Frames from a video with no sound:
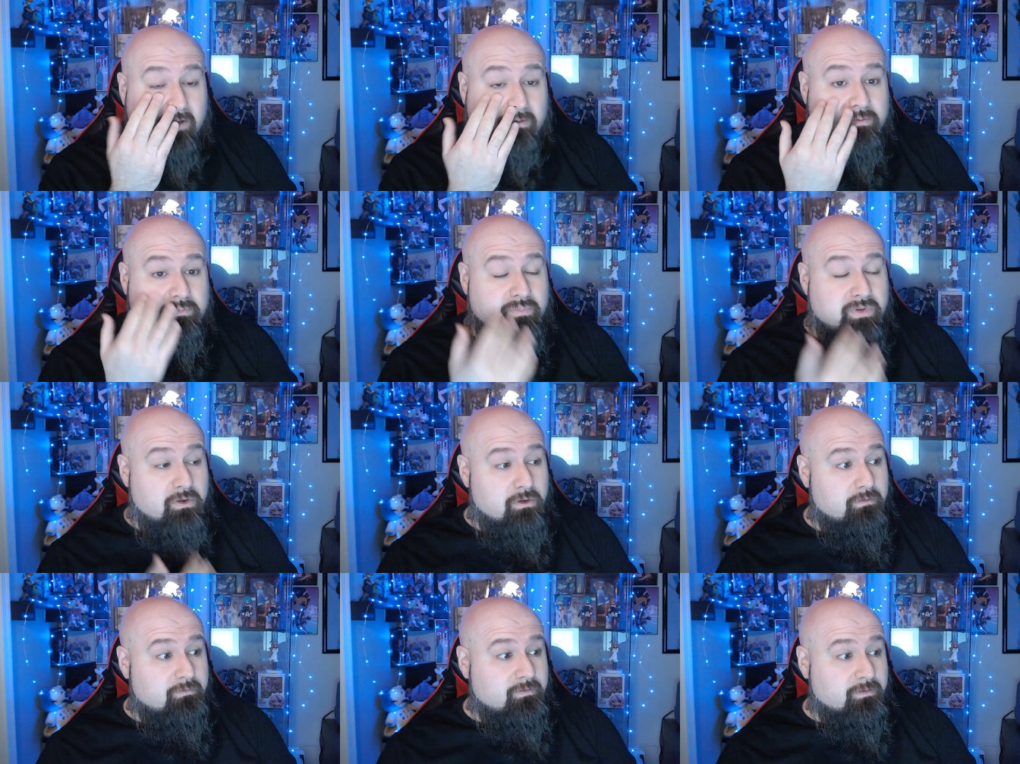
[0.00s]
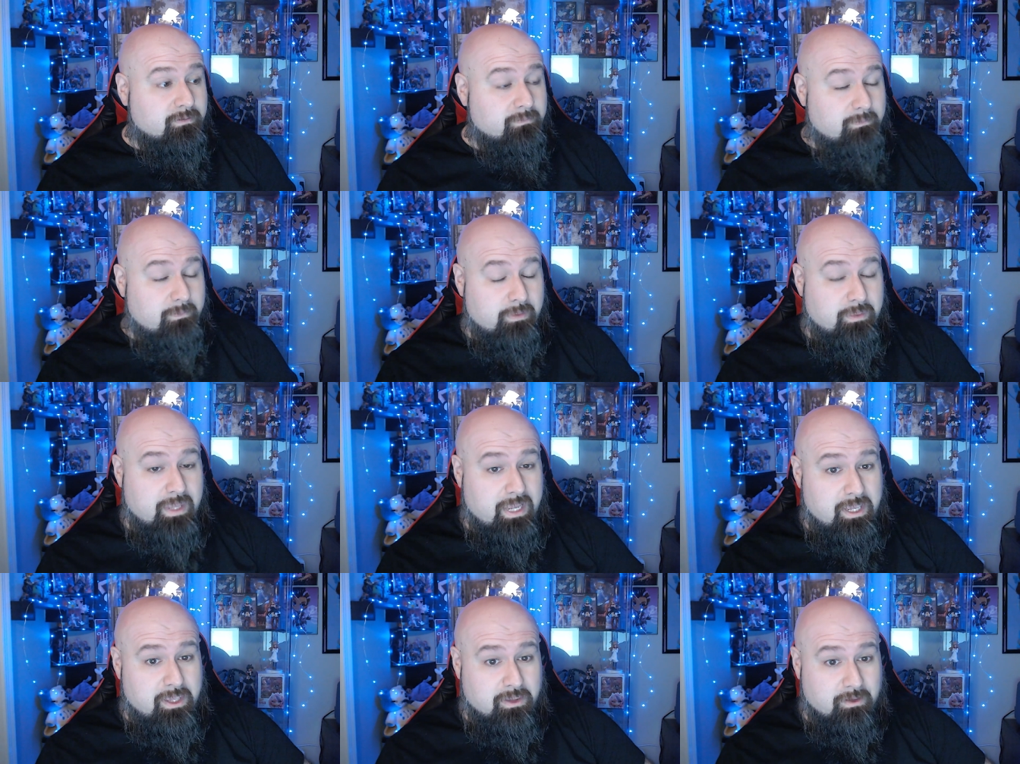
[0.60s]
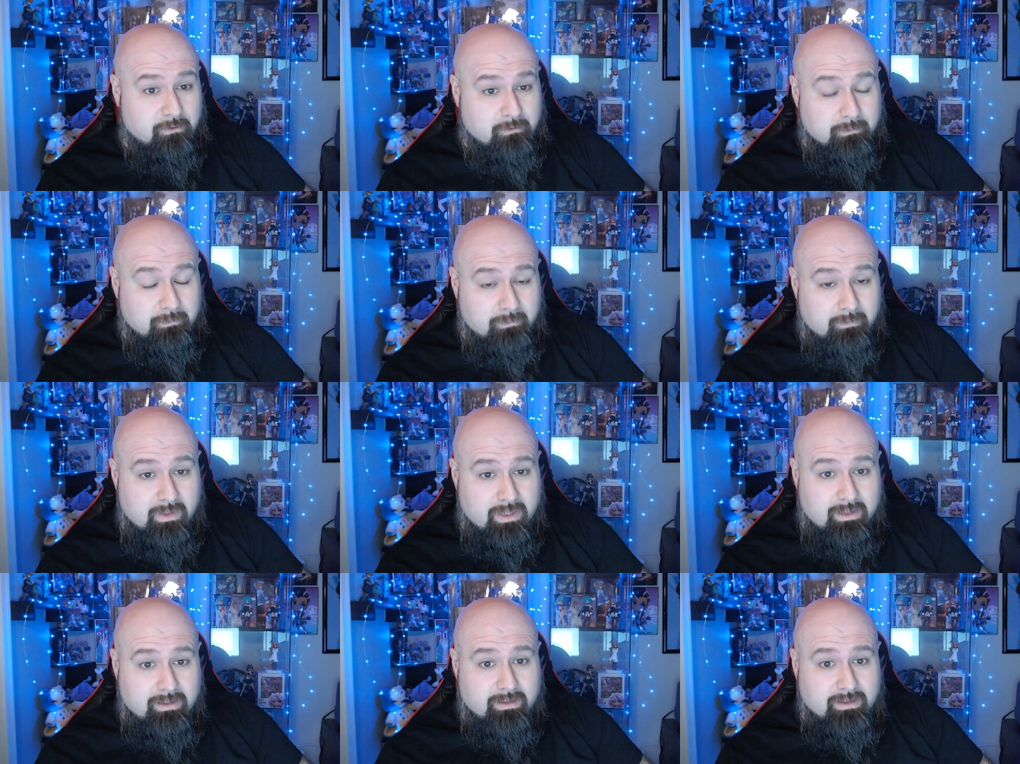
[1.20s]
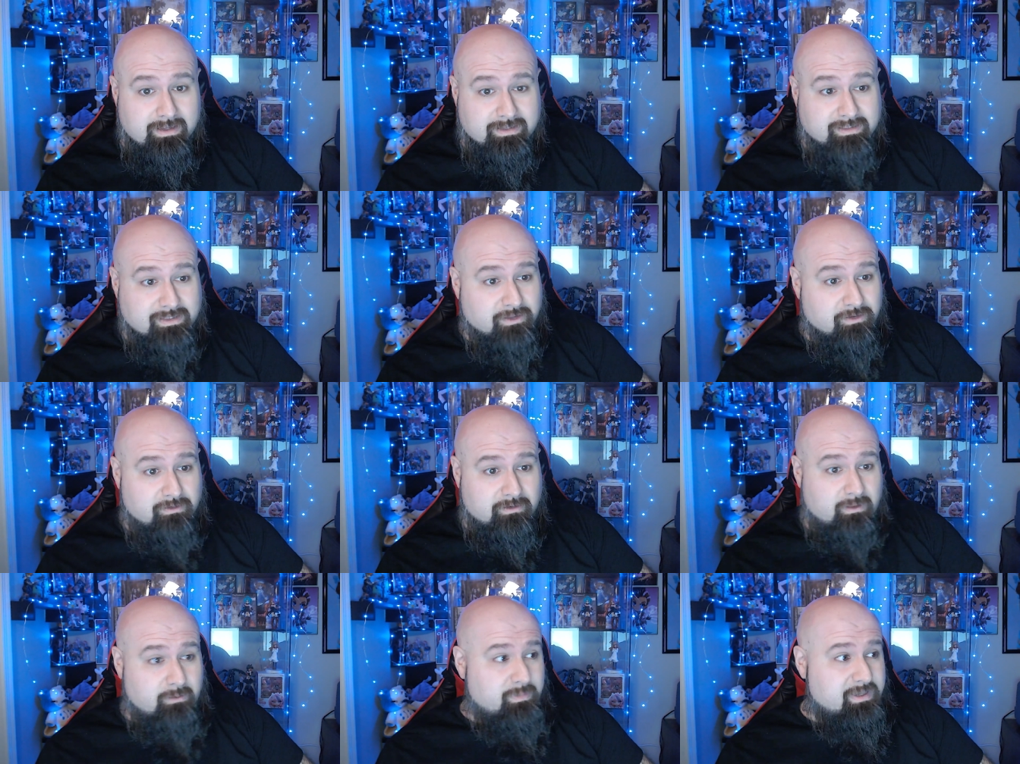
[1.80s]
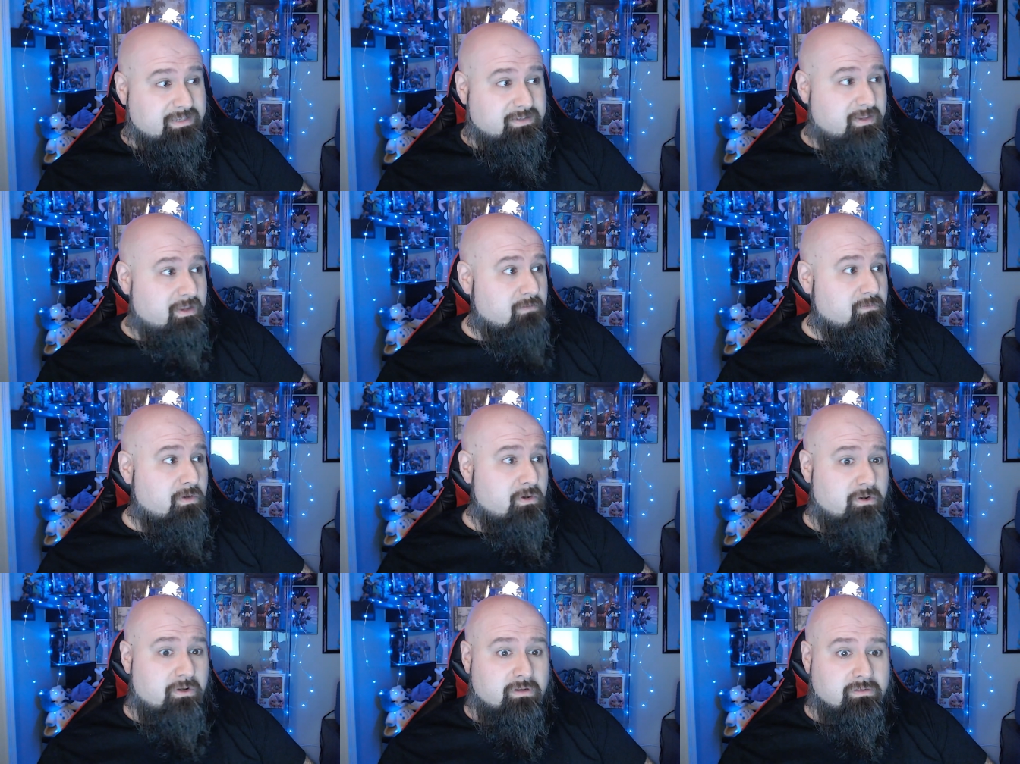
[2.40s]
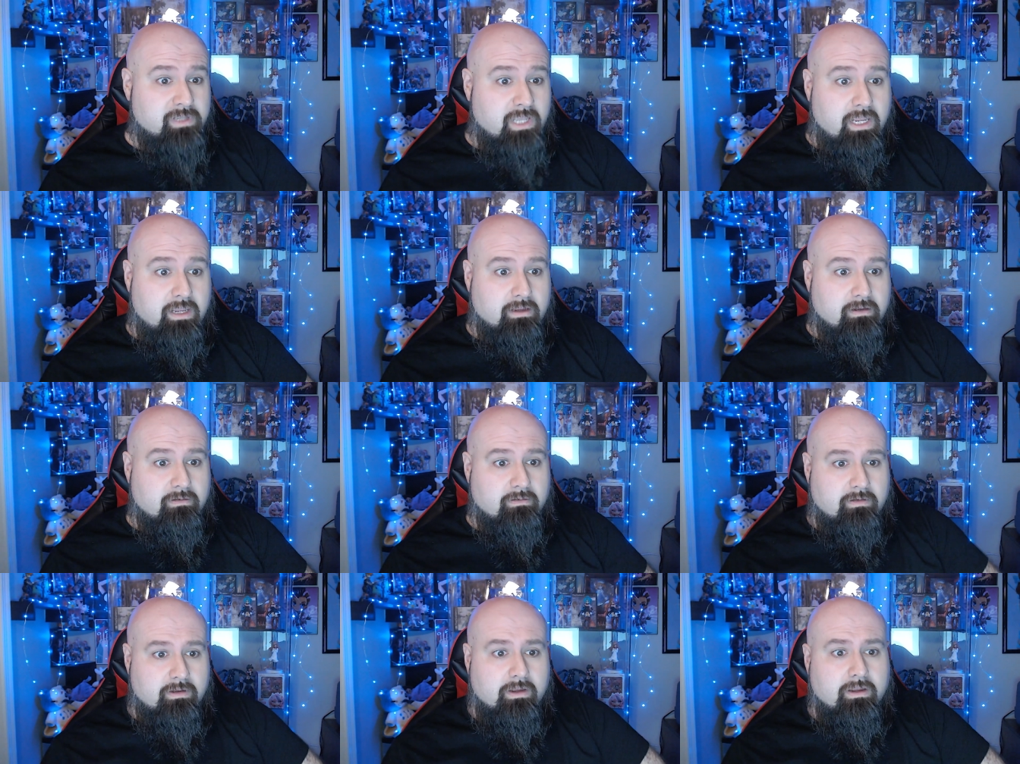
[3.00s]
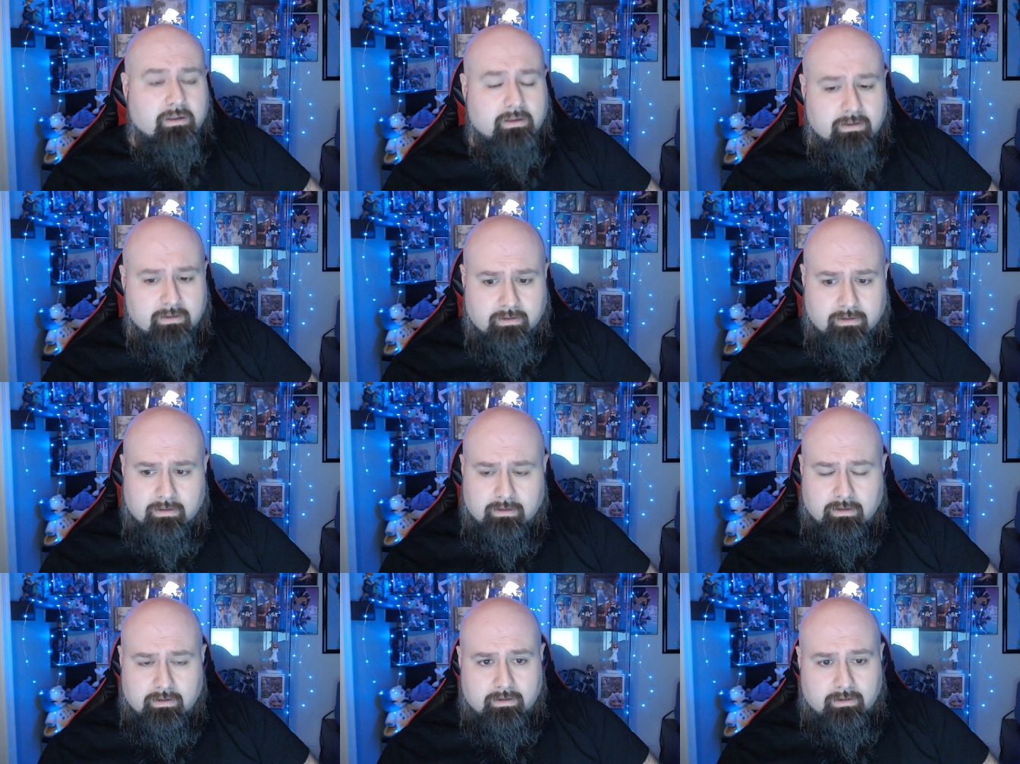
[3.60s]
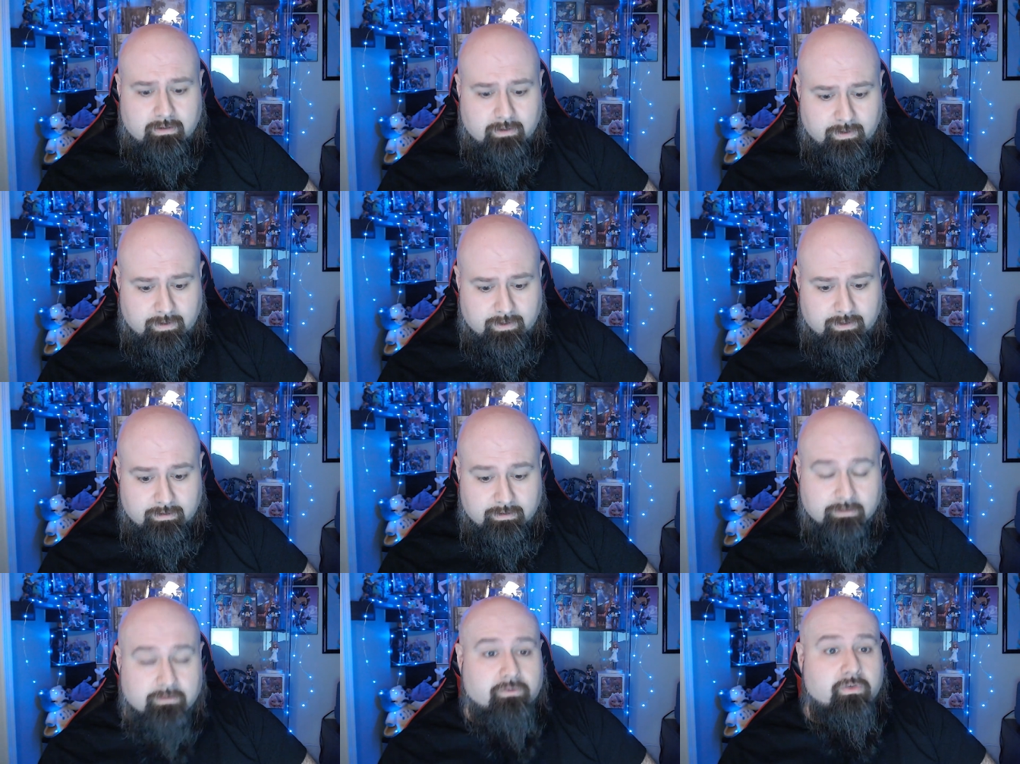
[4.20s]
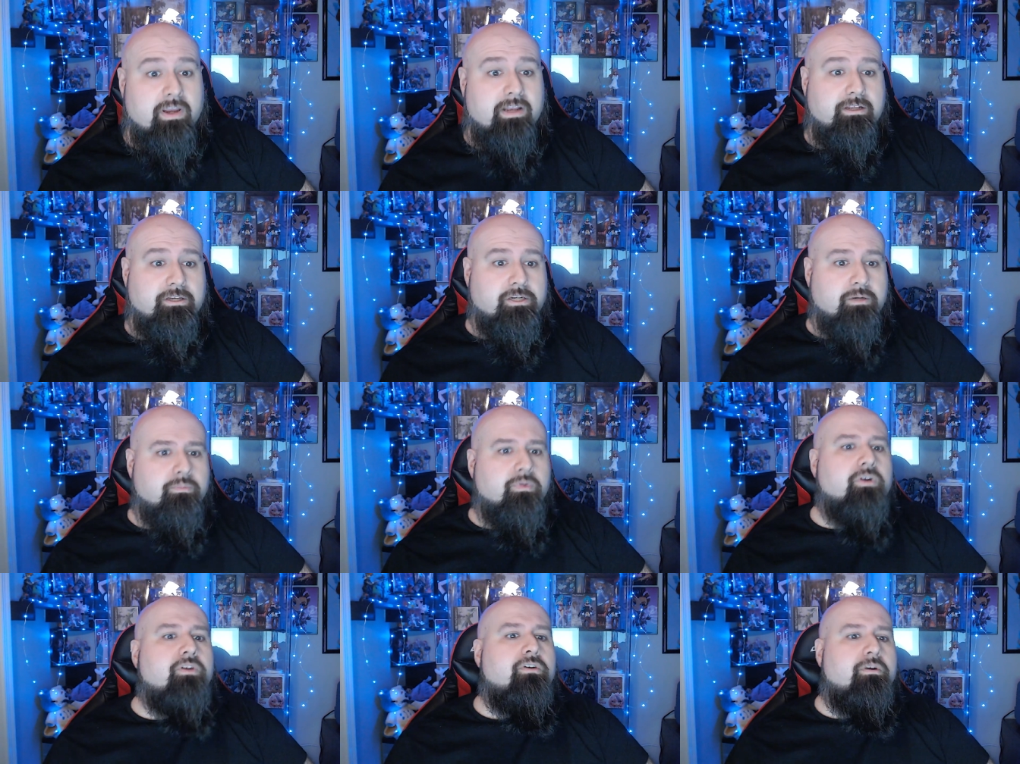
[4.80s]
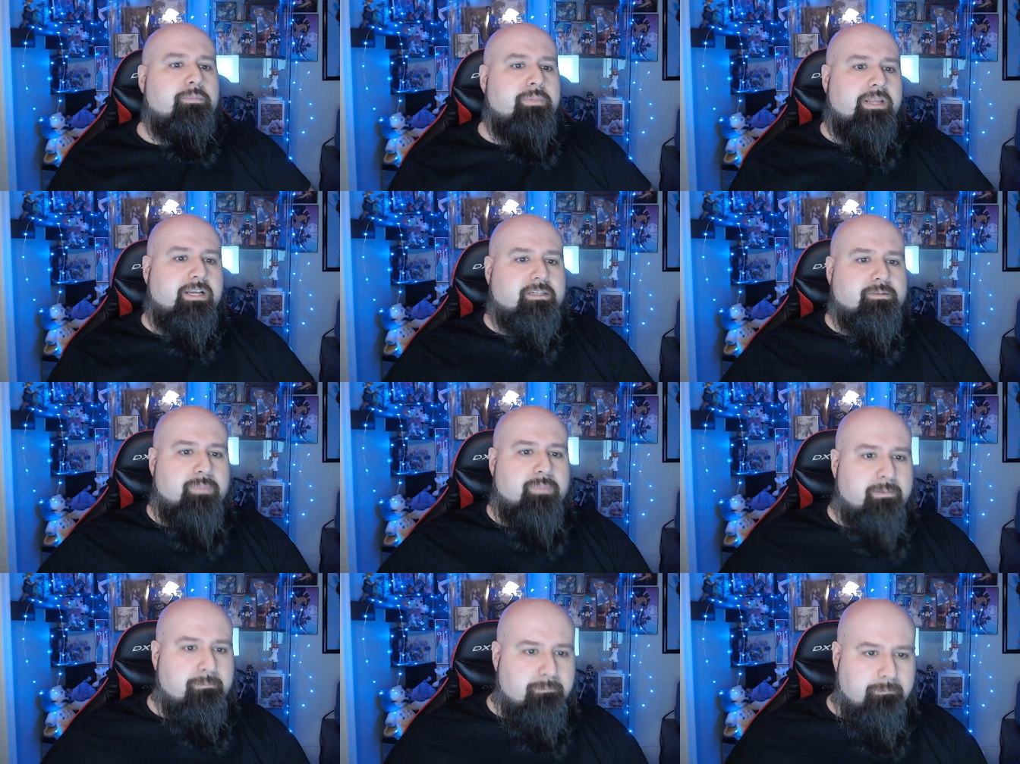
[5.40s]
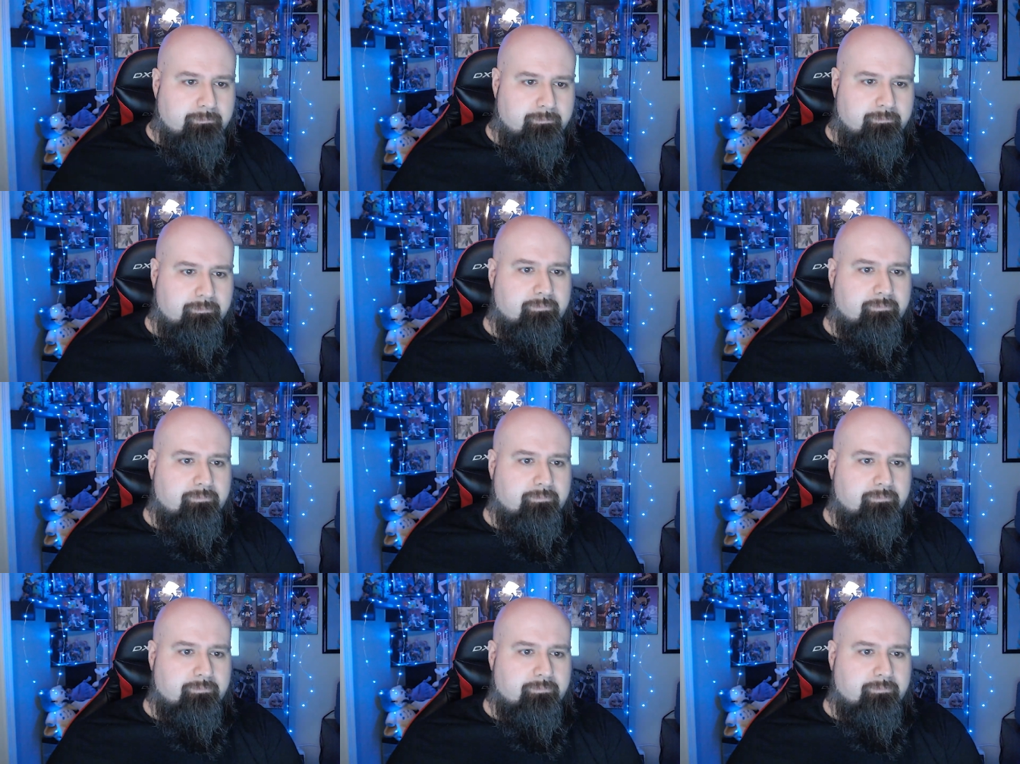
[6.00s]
That was beautiful. Thank you. It's literally the best thing I've heard all night. Granny Shippo, you're up next, man.